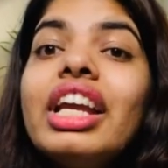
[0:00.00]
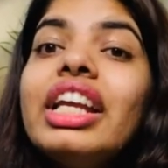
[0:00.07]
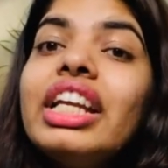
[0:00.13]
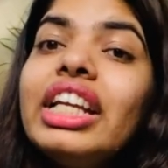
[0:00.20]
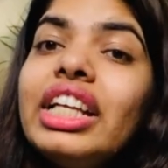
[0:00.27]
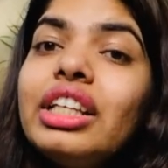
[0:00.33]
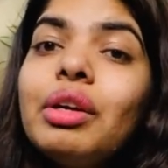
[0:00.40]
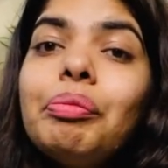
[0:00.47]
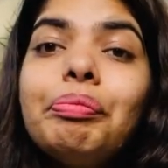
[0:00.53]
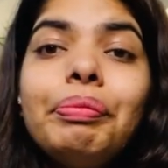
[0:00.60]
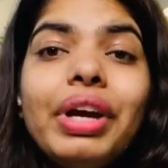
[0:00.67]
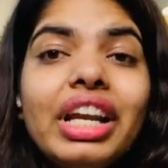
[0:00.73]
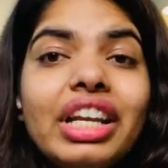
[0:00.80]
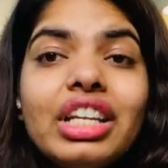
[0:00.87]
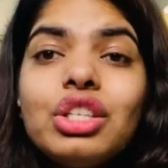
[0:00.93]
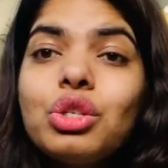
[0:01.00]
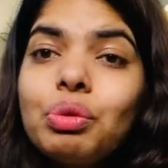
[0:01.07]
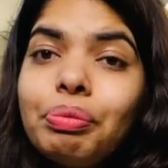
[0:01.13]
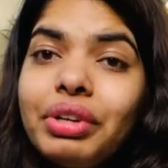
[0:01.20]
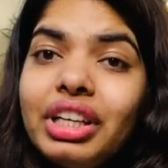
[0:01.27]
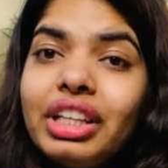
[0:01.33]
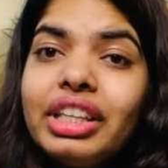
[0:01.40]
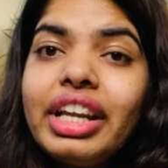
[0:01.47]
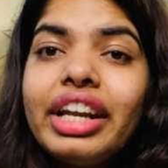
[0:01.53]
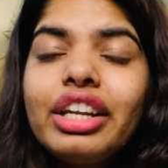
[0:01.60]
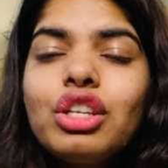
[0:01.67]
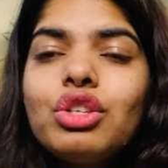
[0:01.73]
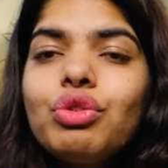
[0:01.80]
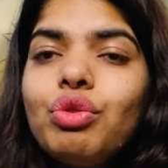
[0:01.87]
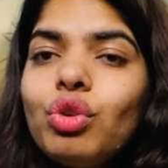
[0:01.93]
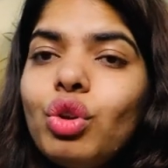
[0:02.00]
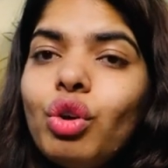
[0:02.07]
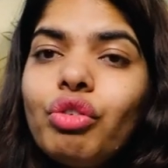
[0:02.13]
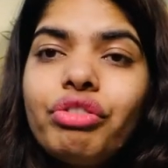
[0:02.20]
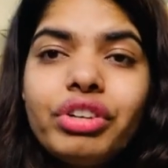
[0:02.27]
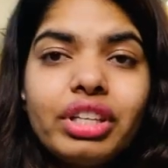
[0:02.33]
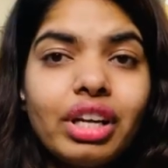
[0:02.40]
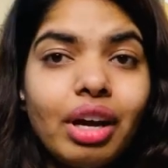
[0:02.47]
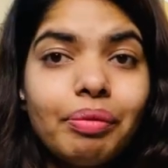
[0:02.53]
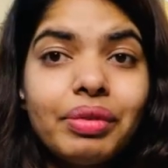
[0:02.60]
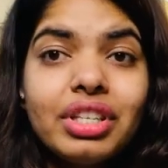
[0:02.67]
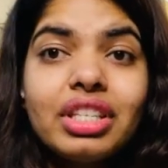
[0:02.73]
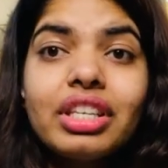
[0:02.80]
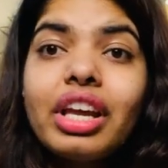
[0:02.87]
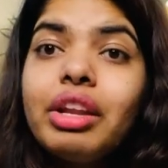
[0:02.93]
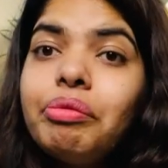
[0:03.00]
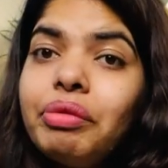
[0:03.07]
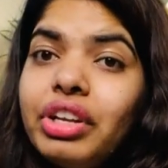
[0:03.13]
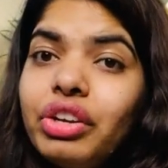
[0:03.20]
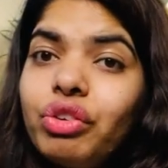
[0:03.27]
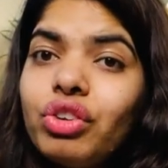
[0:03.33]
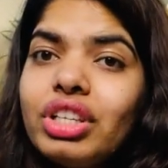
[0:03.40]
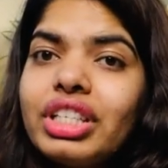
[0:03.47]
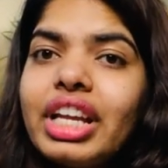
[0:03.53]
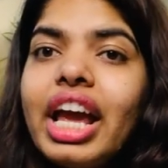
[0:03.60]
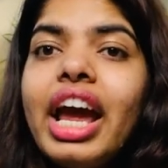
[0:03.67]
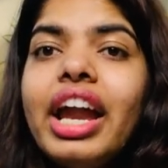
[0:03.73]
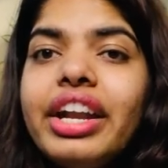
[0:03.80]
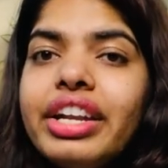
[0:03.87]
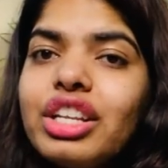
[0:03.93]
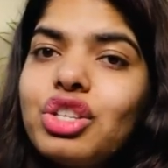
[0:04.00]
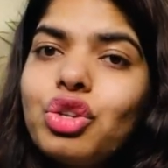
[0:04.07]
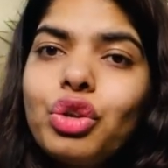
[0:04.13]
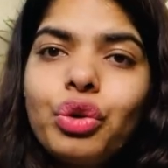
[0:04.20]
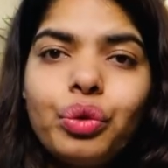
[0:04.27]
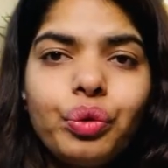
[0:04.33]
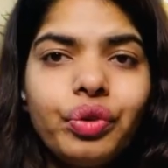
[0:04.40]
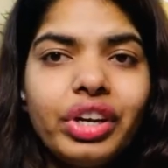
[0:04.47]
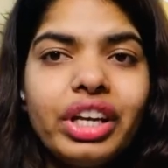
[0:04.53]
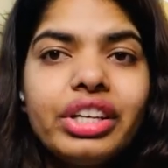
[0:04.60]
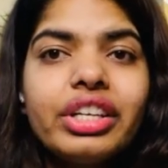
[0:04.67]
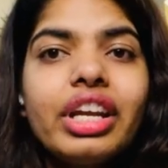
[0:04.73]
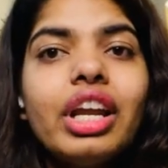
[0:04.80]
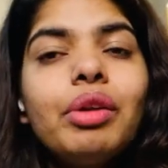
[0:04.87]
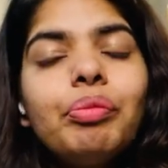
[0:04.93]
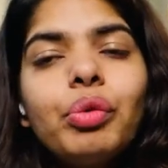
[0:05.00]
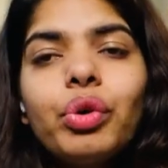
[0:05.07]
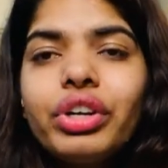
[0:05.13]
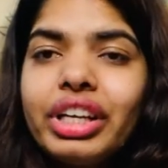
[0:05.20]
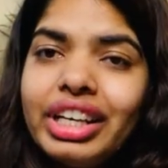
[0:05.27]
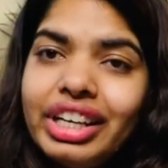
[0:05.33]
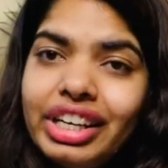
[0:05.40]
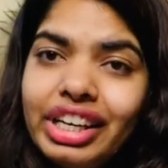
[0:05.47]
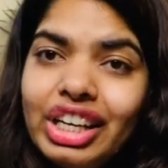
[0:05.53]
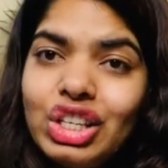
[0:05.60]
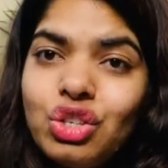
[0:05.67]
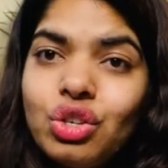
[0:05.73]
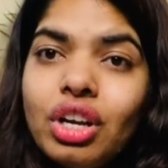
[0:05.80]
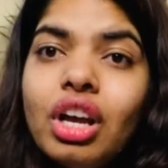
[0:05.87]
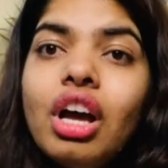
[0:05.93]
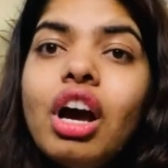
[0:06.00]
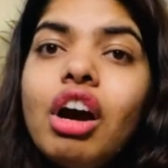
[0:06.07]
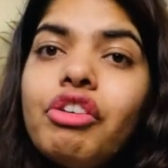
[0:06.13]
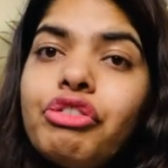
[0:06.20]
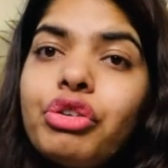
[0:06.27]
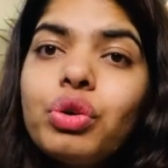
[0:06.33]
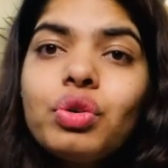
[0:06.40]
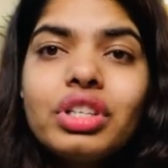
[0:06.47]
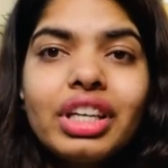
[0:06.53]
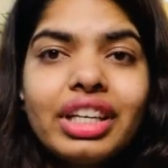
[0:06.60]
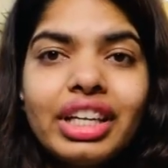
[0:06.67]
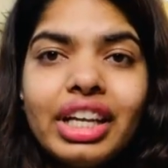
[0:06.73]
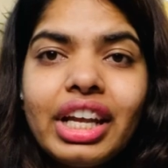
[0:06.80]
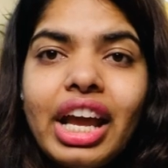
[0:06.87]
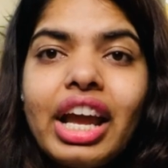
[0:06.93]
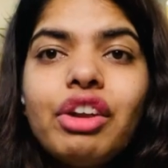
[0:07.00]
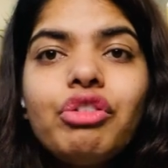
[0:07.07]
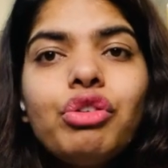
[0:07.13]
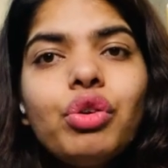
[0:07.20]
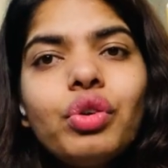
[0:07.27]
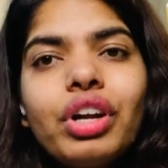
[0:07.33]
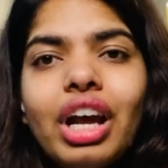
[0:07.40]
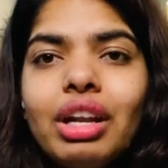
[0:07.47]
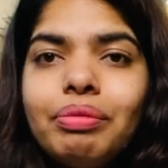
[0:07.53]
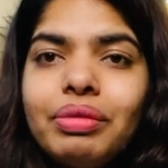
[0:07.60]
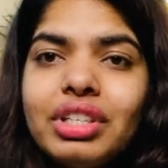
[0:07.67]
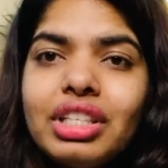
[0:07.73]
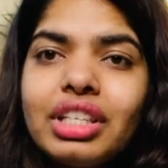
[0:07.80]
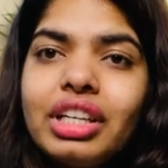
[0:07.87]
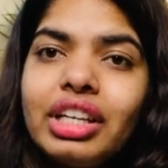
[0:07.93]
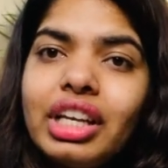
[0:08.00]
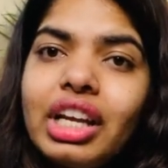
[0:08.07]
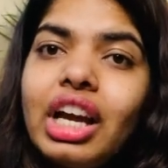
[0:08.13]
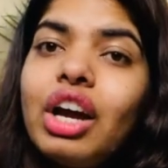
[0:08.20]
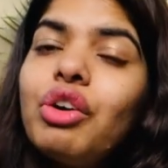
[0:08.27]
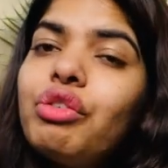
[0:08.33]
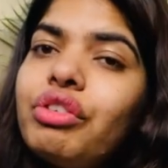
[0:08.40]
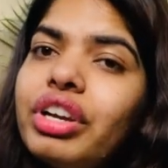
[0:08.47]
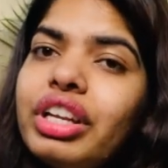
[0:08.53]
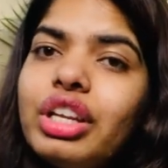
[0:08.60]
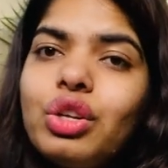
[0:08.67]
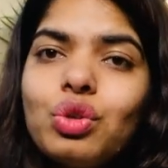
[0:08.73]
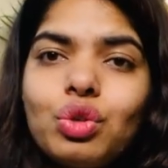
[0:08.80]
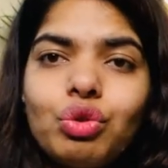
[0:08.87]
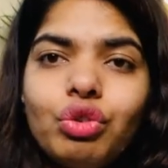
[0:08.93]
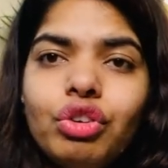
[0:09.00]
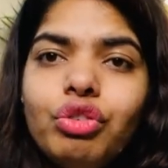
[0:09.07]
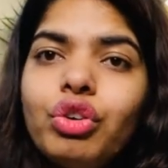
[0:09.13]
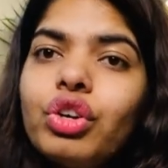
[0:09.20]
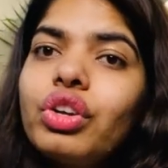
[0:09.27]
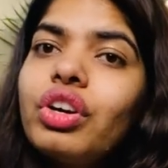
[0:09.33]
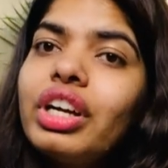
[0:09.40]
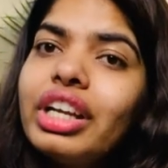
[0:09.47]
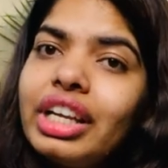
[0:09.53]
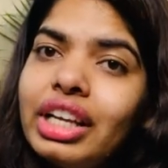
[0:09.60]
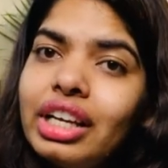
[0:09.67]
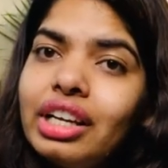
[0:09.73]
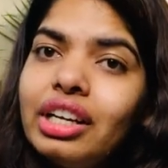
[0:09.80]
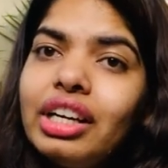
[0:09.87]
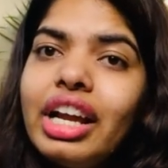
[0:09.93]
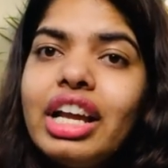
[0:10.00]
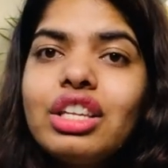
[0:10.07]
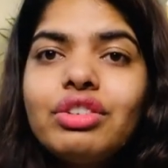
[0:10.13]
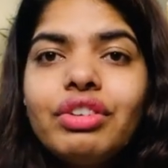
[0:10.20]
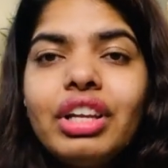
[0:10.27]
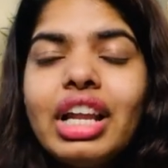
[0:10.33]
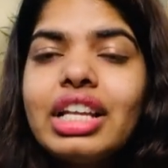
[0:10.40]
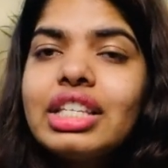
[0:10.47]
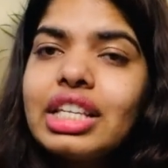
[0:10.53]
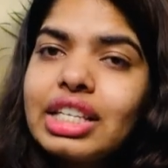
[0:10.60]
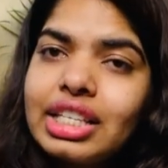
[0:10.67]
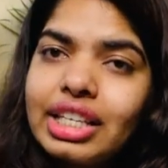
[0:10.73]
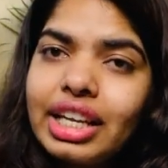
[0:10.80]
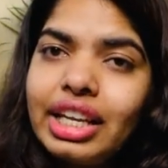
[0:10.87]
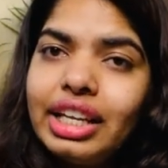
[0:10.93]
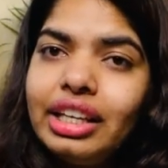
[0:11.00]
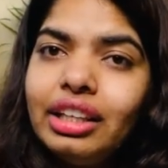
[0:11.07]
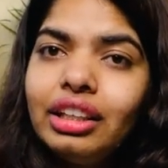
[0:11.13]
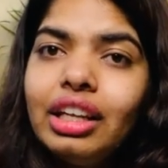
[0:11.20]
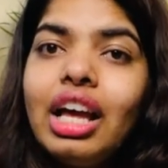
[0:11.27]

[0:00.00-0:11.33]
Eat a balanced meal that is full of vitamins and minerals and is nutrient and protein rich. A fruit a day and 4 almonds a day are very useful for your hair as well as skin.